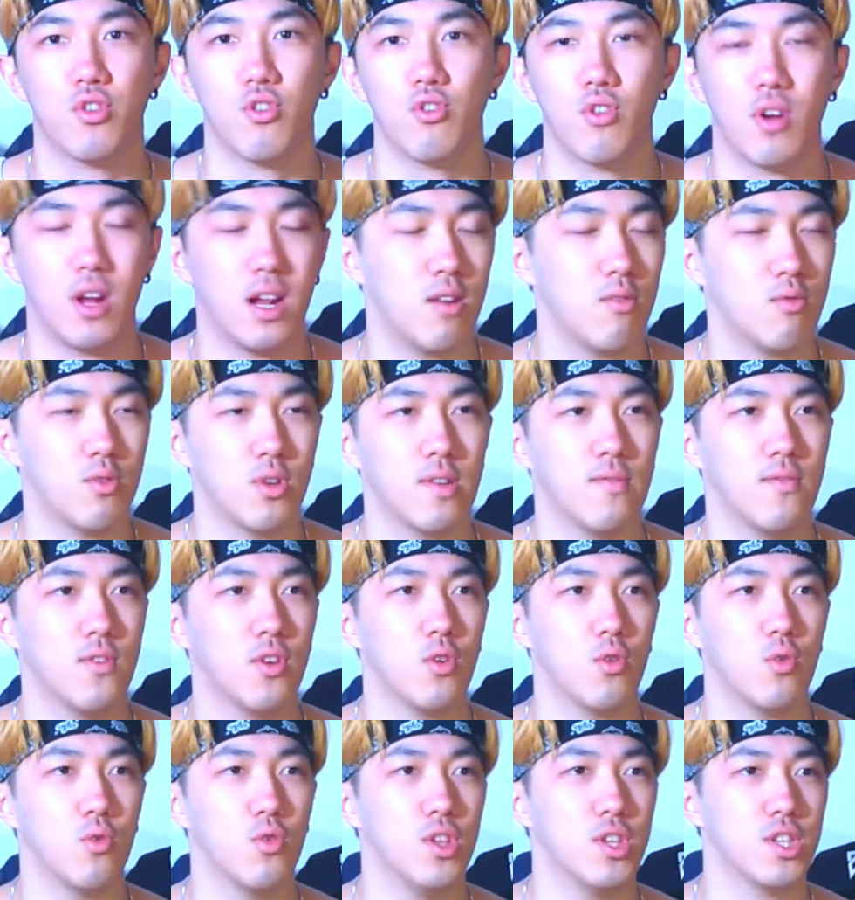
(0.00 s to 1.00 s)
I don't even
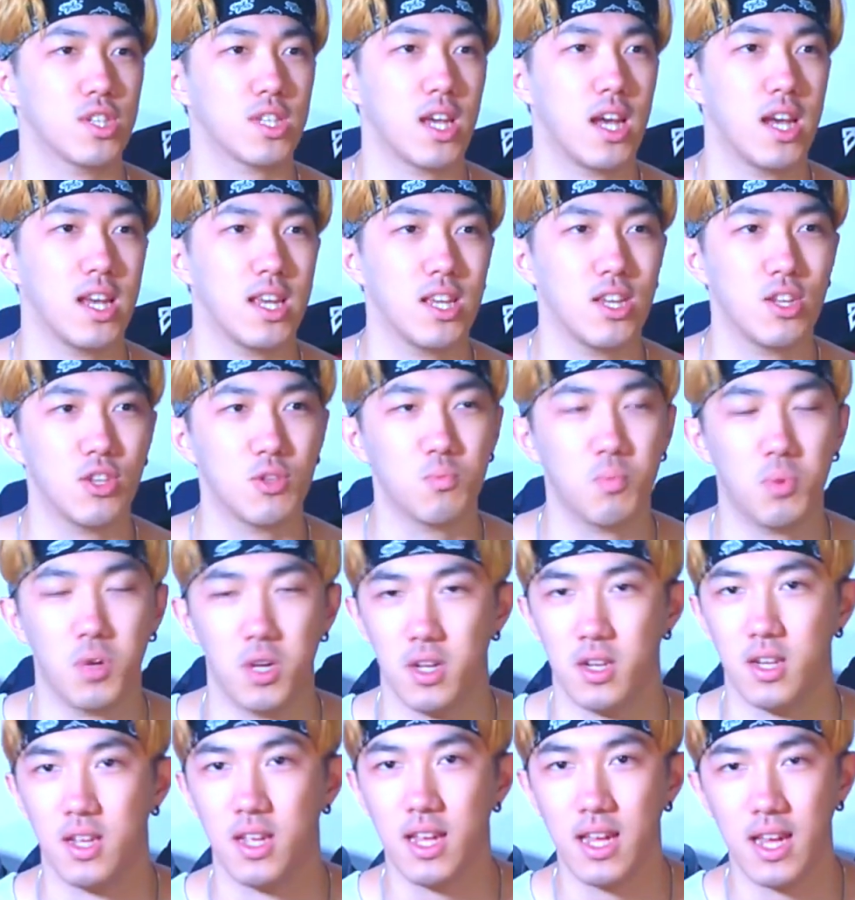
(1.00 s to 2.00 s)
know who this guy is,
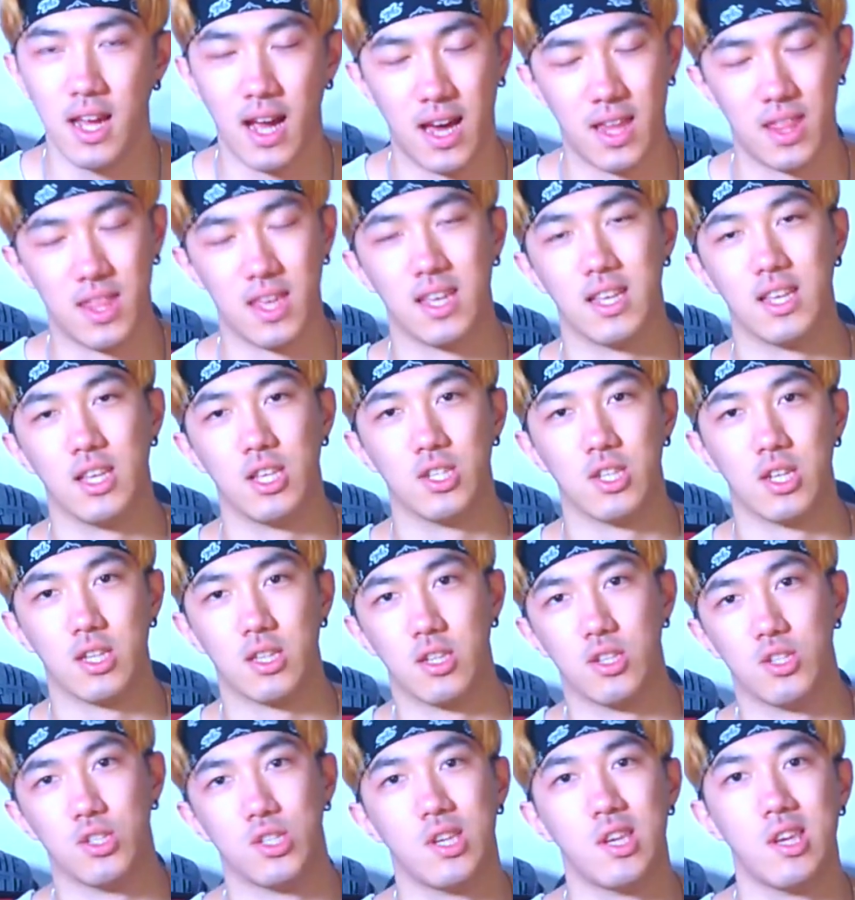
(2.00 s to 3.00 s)
but I think he's like
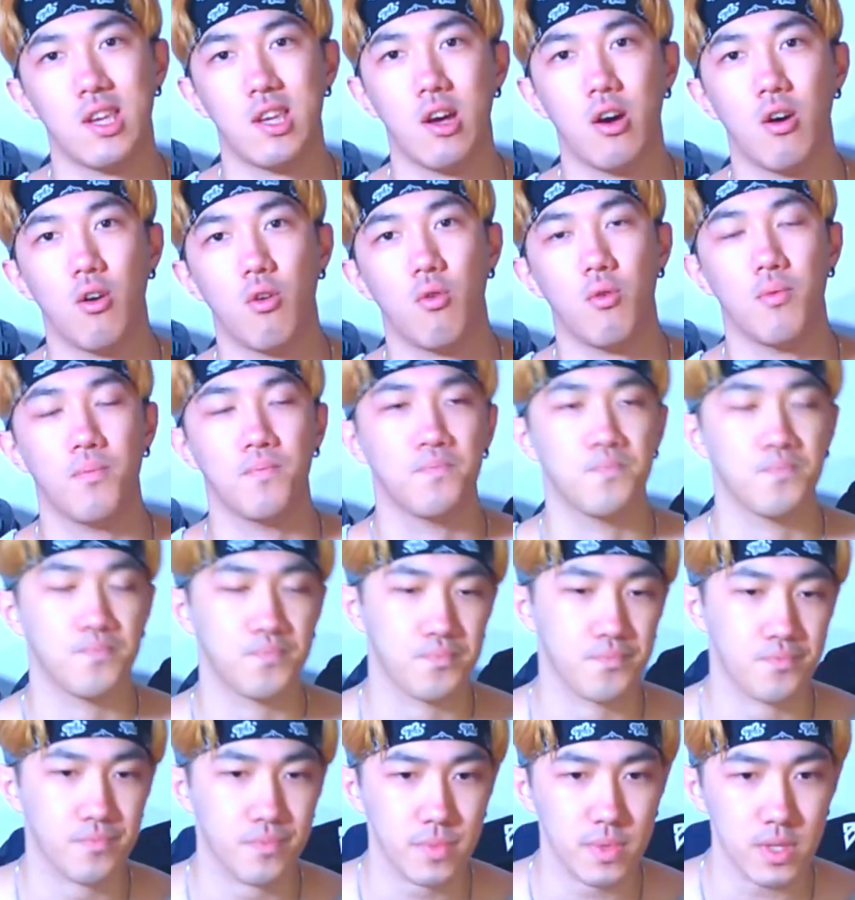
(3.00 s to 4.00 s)
the CEO,
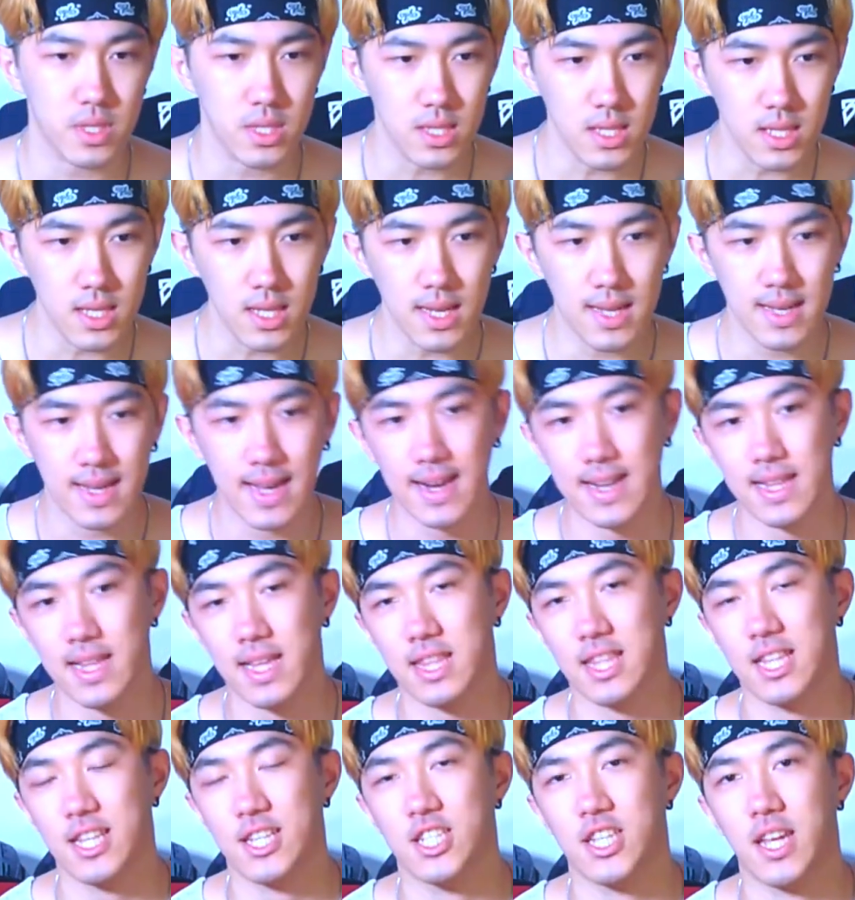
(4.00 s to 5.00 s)
kind of
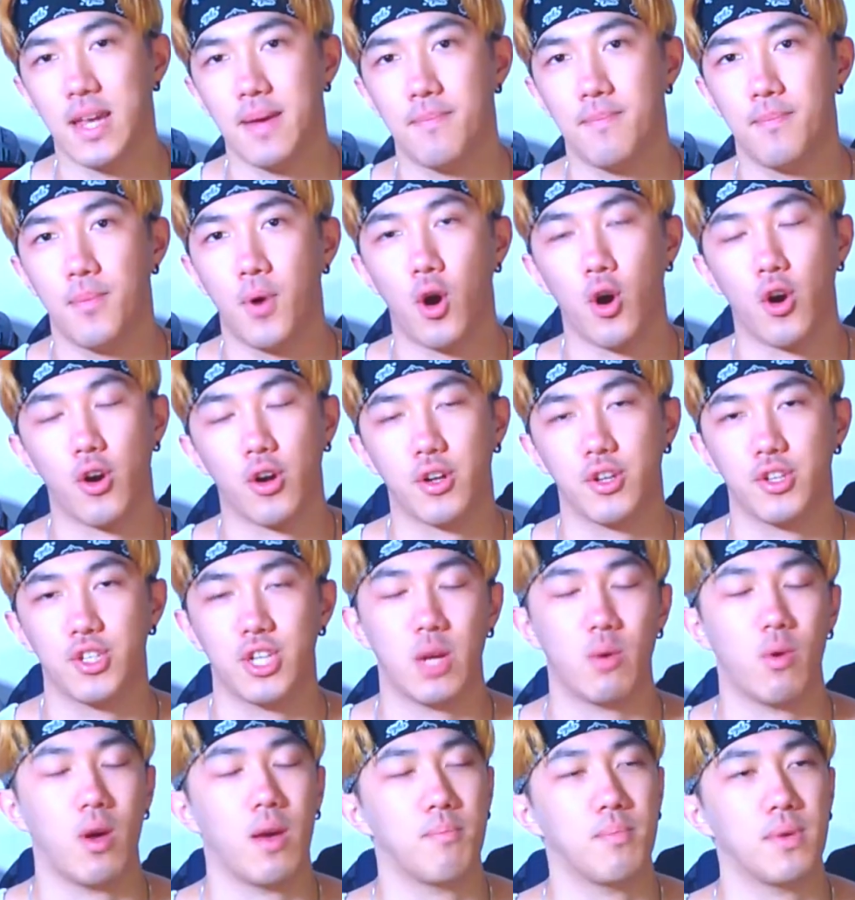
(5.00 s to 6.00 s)
like the Jay Park,
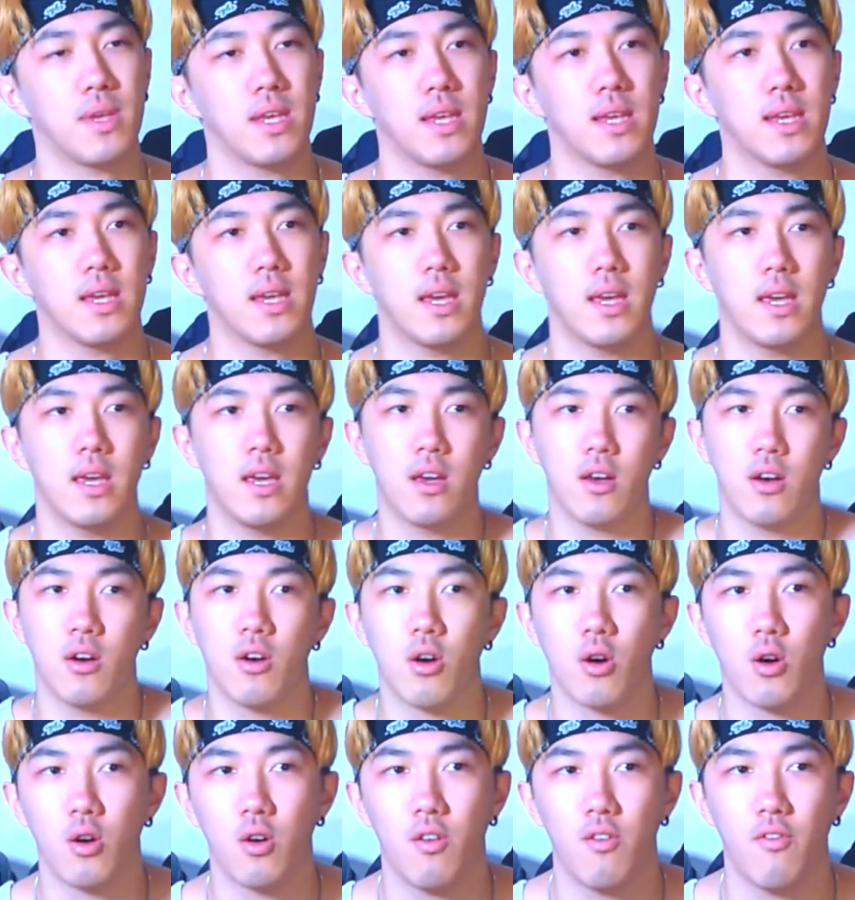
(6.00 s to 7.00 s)
JYP
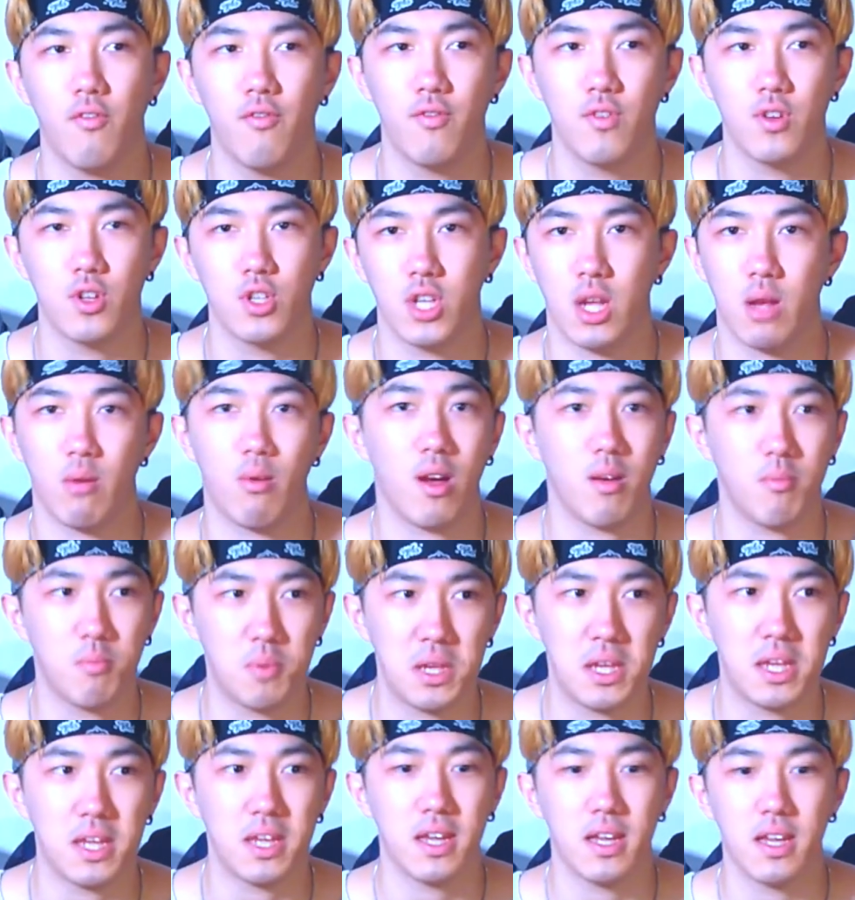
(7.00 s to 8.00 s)
of
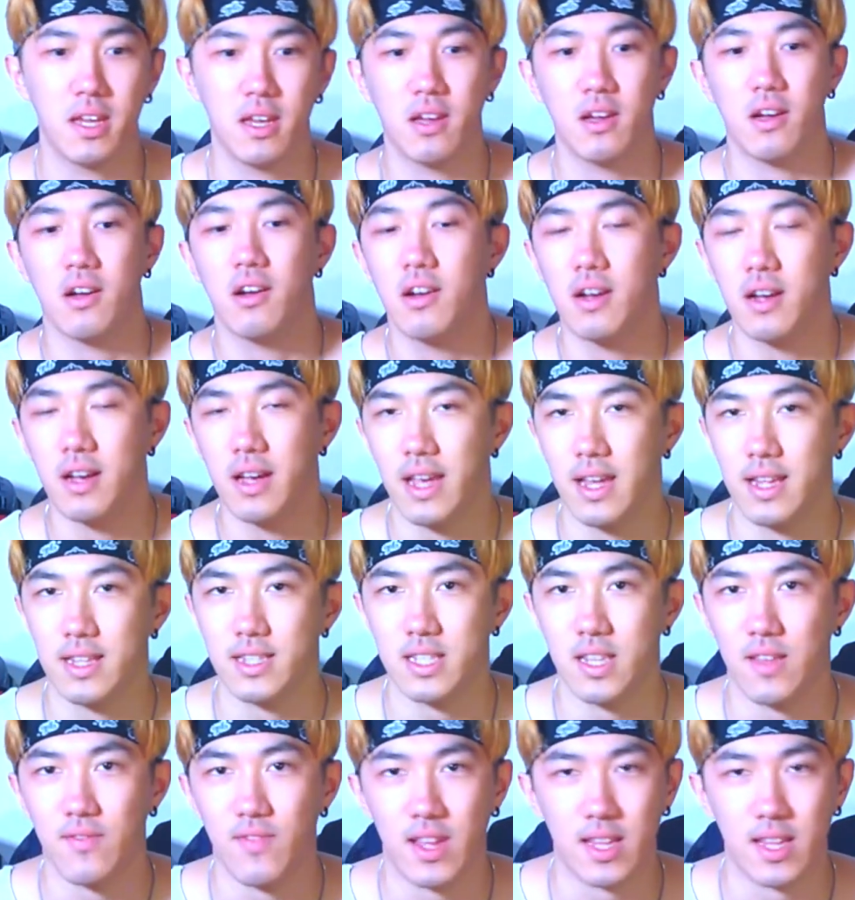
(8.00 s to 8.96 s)
JYP and stuff like